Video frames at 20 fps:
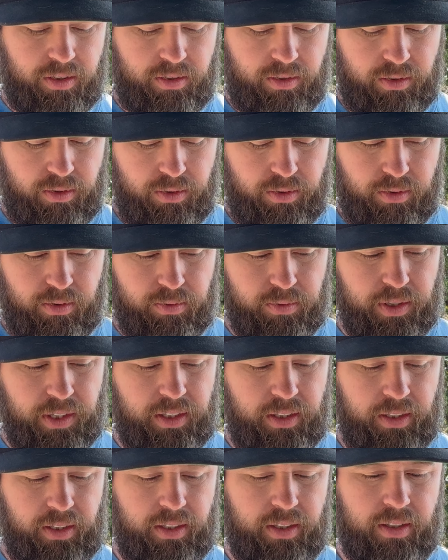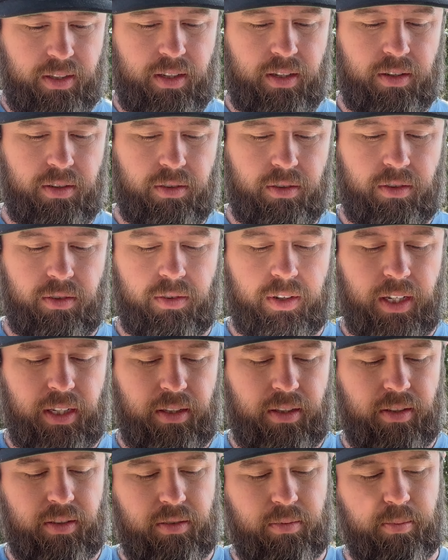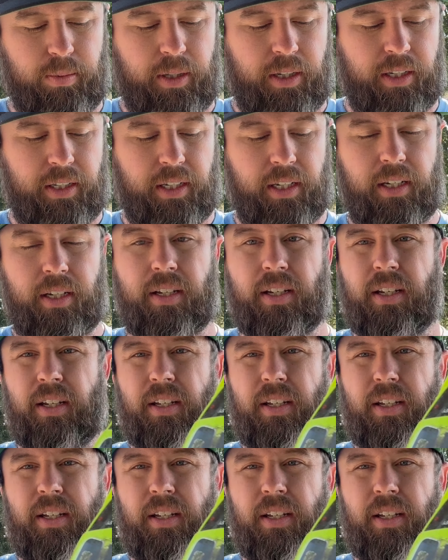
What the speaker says: to really deteriorate this body.